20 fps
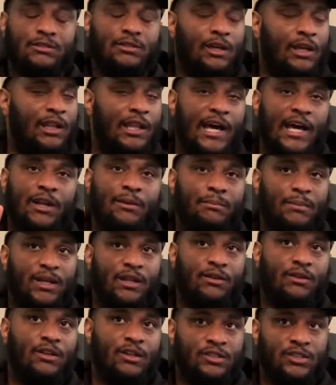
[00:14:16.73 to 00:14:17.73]
a lot of
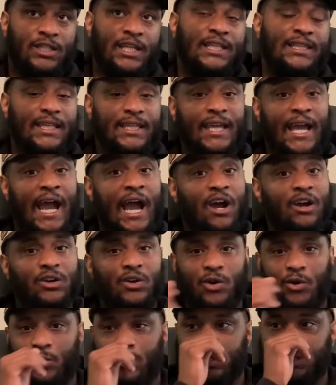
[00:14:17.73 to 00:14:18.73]
money to get the
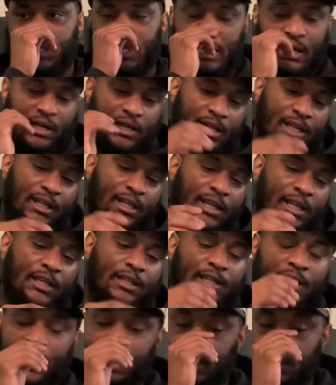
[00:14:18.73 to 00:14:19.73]
Concords, and I couldn't get
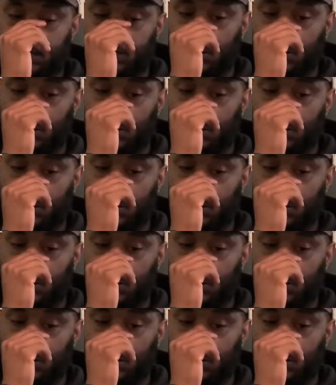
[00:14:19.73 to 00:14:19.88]
these.